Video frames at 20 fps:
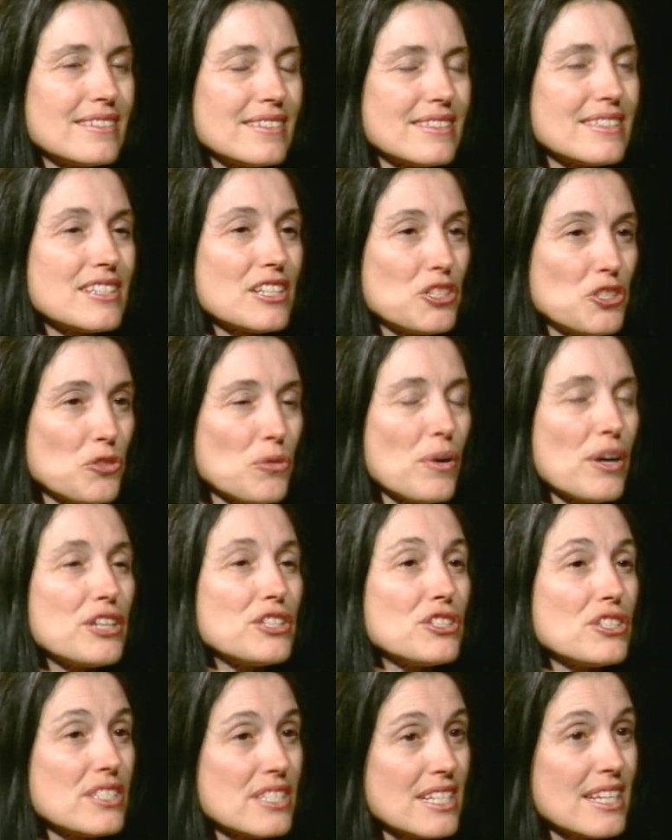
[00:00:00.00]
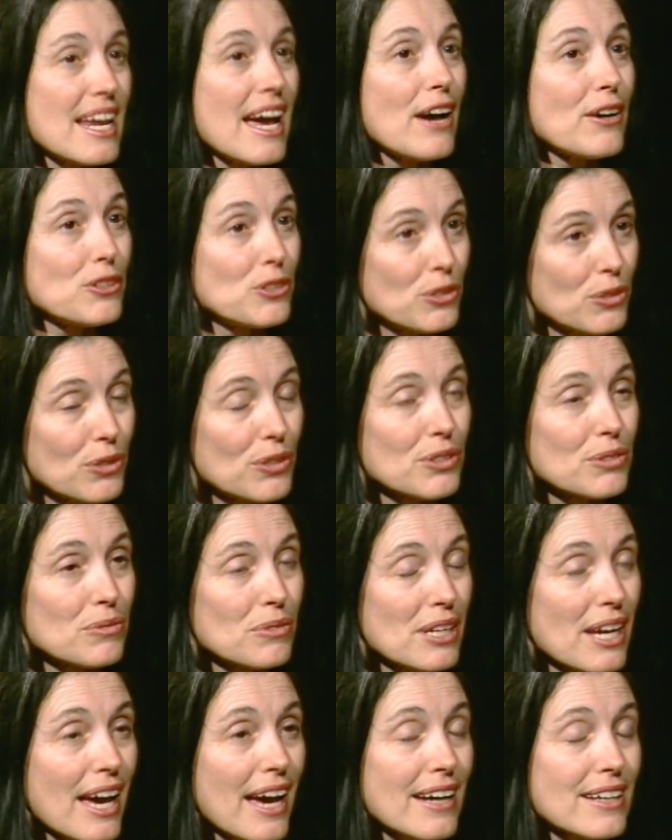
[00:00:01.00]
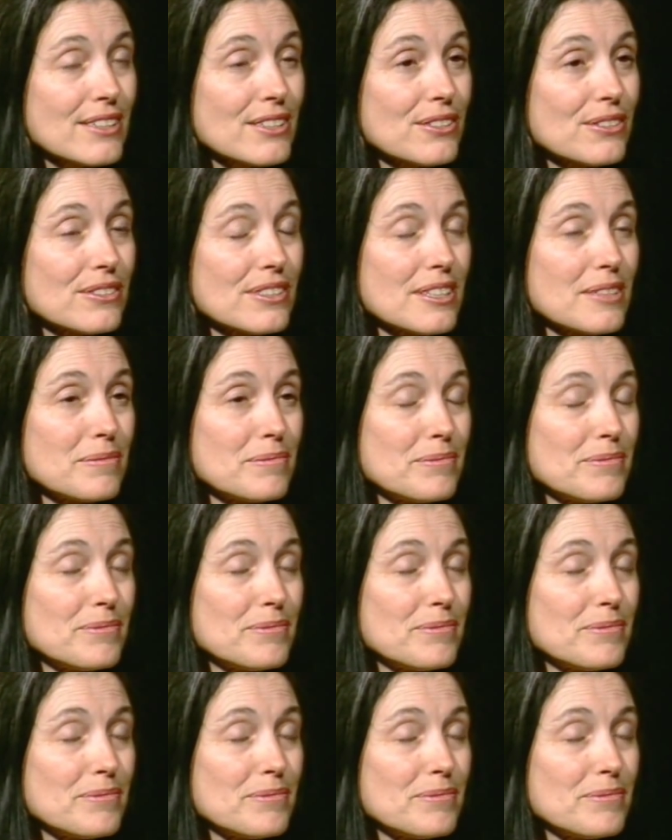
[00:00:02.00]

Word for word: situations and how you're going to react to them.